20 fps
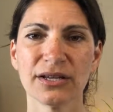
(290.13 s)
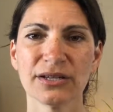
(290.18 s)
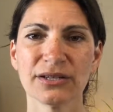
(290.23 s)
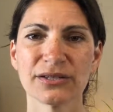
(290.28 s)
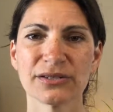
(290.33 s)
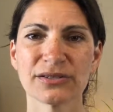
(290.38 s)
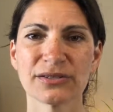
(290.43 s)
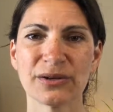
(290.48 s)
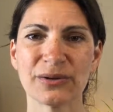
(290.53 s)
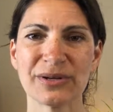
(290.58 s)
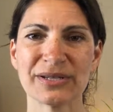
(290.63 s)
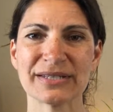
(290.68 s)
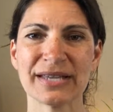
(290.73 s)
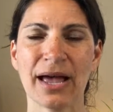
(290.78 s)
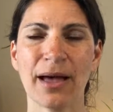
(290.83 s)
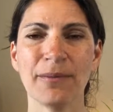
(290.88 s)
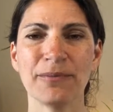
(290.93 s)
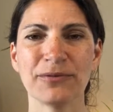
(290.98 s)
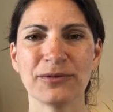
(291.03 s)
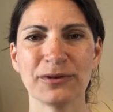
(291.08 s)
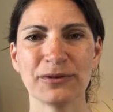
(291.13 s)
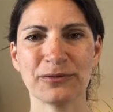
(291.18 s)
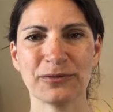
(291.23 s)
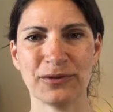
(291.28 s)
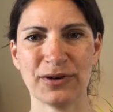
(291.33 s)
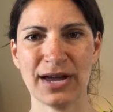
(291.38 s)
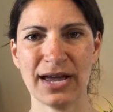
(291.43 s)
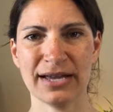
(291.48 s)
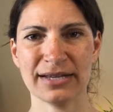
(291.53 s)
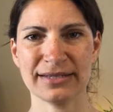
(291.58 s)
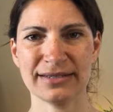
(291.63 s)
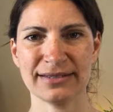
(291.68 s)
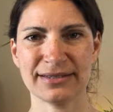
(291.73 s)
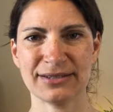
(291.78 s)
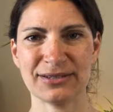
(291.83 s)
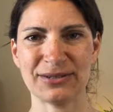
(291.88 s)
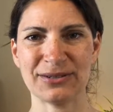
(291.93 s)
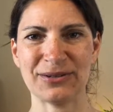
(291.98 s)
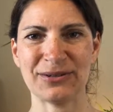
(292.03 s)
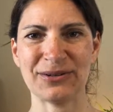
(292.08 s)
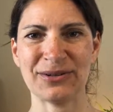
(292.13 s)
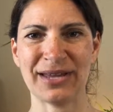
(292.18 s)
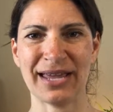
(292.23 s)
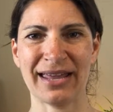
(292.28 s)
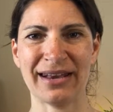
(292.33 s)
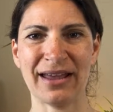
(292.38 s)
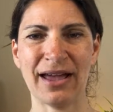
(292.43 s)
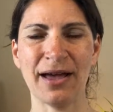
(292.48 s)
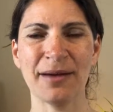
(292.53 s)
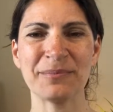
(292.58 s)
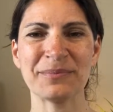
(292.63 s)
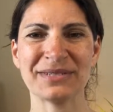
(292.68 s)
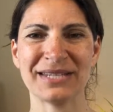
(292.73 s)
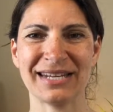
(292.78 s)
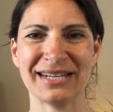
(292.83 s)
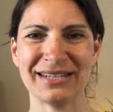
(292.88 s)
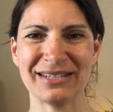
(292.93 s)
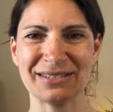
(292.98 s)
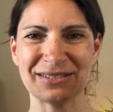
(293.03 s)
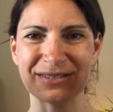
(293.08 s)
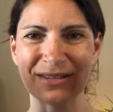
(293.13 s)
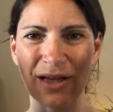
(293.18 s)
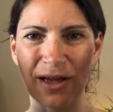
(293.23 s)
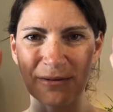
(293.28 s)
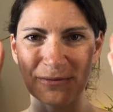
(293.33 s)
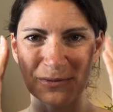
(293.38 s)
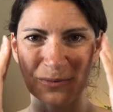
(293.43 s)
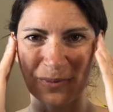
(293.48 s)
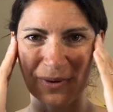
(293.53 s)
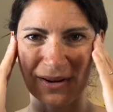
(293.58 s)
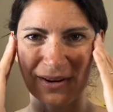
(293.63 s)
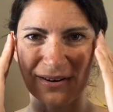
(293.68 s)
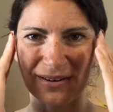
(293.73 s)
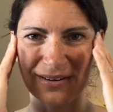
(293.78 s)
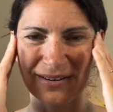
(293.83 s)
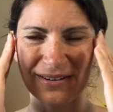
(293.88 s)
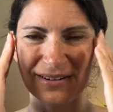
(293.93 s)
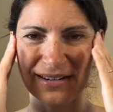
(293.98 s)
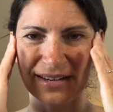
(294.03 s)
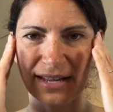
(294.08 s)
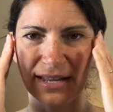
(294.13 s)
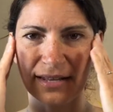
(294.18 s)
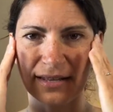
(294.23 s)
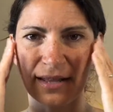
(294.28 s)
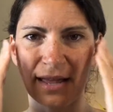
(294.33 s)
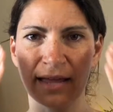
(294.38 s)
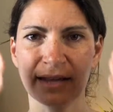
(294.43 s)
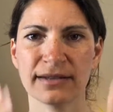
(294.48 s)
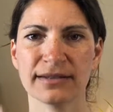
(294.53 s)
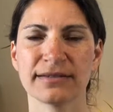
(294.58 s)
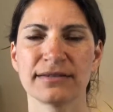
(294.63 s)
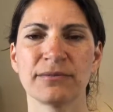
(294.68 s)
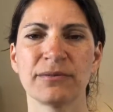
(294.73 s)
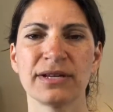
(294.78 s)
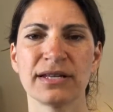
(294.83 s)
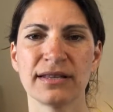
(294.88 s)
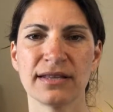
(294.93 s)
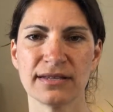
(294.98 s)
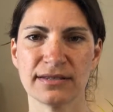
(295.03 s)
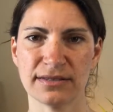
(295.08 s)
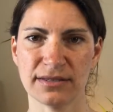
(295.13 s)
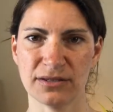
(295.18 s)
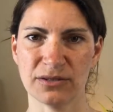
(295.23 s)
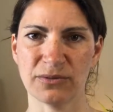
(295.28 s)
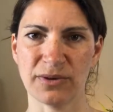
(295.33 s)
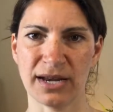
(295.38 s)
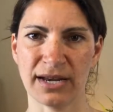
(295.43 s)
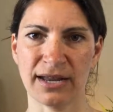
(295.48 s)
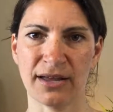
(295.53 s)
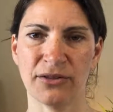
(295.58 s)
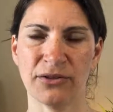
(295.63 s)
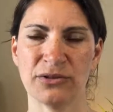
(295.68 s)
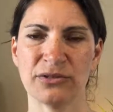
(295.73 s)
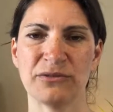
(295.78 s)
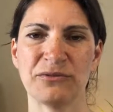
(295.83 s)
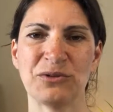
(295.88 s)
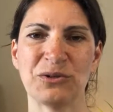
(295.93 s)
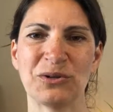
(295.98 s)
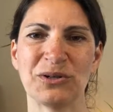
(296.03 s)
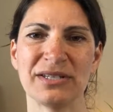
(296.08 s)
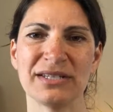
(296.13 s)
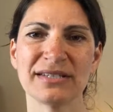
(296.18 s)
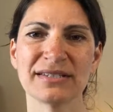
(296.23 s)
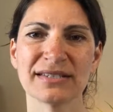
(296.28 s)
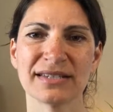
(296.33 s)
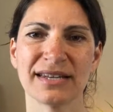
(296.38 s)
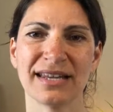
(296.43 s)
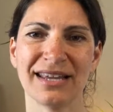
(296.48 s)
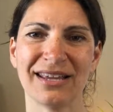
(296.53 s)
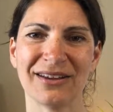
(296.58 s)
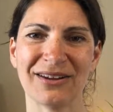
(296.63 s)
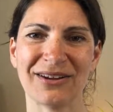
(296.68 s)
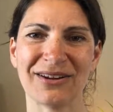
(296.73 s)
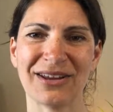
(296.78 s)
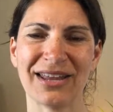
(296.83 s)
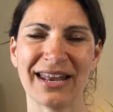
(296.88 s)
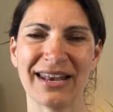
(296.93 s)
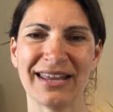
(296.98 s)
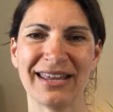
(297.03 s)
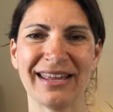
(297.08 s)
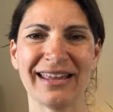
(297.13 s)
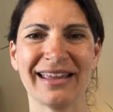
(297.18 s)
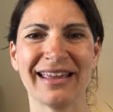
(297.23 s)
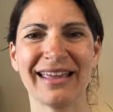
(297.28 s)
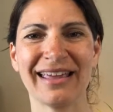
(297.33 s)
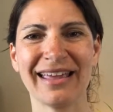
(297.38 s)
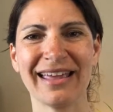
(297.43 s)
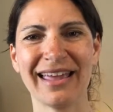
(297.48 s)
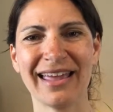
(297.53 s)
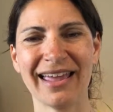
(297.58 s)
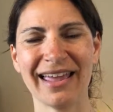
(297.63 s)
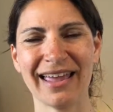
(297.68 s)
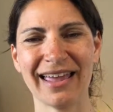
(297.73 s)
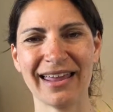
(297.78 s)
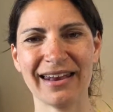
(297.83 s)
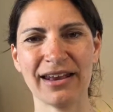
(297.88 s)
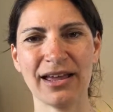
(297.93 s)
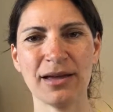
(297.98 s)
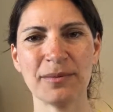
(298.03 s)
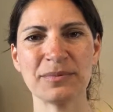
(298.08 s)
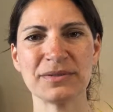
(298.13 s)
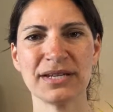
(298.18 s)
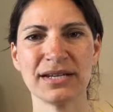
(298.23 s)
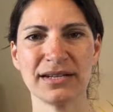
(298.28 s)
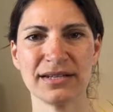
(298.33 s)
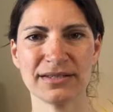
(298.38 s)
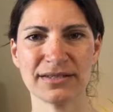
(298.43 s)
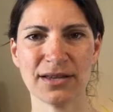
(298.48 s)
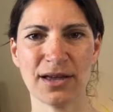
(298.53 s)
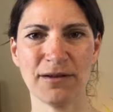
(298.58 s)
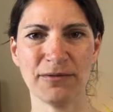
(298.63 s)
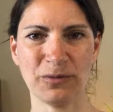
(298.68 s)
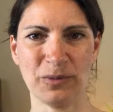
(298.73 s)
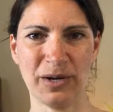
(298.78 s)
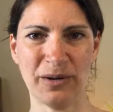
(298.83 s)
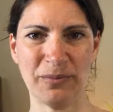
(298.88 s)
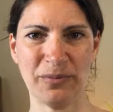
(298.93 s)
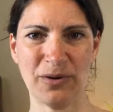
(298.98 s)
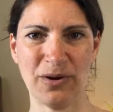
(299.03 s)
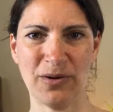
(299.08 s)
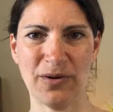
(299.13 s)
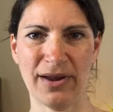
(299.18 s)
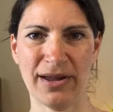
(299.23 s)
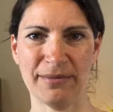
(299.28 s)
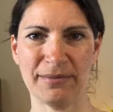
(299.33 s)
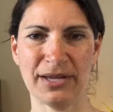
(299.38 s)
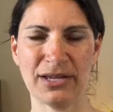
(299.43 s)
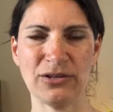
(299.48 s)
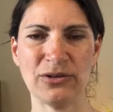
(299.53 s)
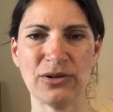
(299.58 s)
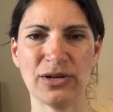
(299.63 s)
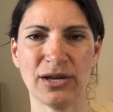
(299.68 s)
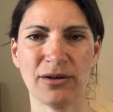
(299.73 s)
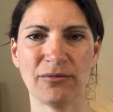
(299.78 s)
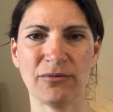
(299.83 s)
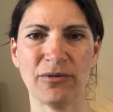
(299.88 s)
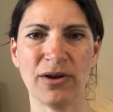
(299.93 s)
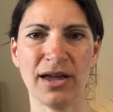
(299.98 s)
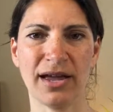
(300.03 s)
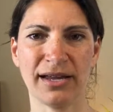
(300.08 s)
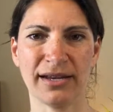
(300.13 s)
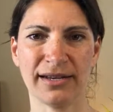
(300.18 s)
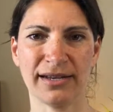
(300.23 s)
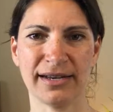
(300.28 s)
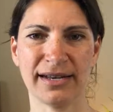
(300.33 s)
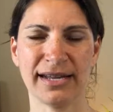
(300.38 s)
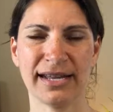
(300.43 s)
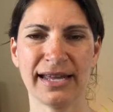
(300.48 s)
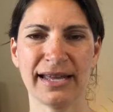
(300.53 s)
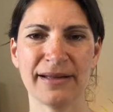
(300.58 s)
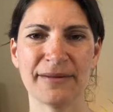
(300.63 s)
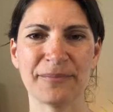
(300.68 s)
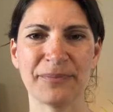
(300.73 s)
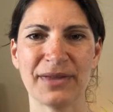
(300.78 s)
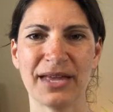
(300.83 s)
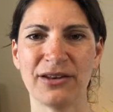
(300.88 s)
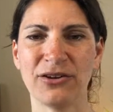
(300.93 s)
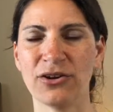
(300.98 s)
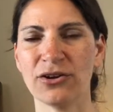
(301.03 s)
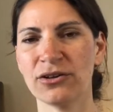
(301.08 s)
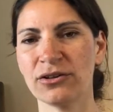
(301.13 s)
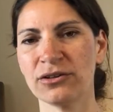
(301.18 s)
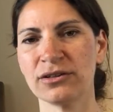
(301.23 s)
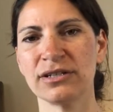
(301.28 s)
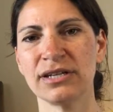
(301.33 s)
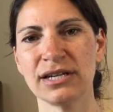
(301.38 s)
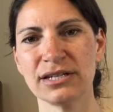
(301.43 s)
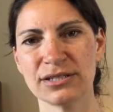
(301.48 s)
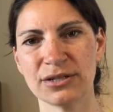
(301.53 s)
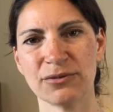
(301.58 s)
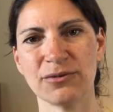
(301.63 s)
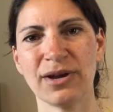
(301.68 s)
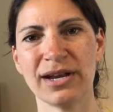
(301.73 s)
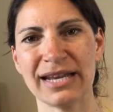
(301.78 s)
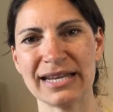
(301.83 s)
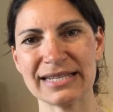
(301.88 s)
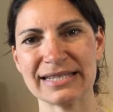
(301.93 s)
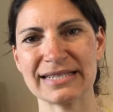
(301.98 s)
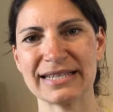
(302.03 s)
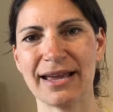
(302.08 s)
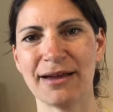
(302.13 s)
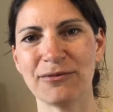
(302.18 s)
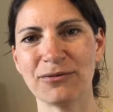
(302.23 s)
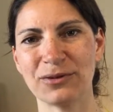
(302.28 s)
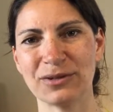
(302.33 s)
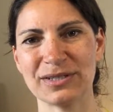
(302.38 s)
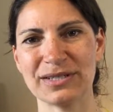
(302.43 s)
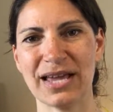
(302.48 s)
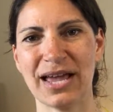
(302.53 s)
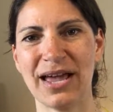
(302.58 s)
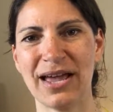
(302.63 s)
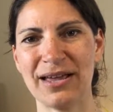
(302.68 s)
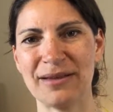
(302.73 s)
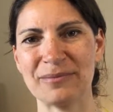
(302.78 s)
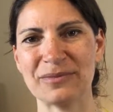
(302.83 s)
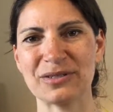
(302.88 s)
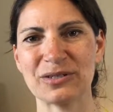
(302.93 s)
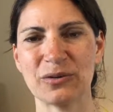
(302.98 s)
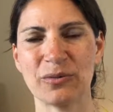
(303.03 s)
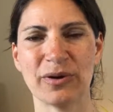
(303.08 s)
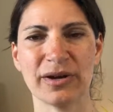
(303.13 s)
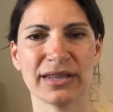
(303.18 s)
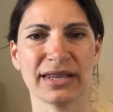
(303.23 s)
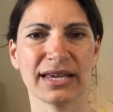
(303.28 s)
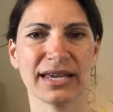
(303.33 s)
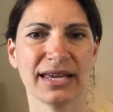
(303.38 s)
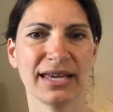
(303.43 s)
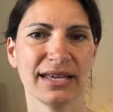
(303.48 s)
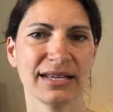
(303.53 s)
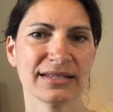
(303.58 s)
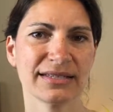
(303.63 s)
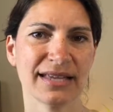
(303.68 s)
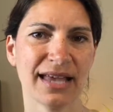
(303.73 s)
So it's helpful for us to get updated software, and that's what this is right now. Those of you who are listening are getting an updated software program that you can run. And you'll need to run it several times to work the kinks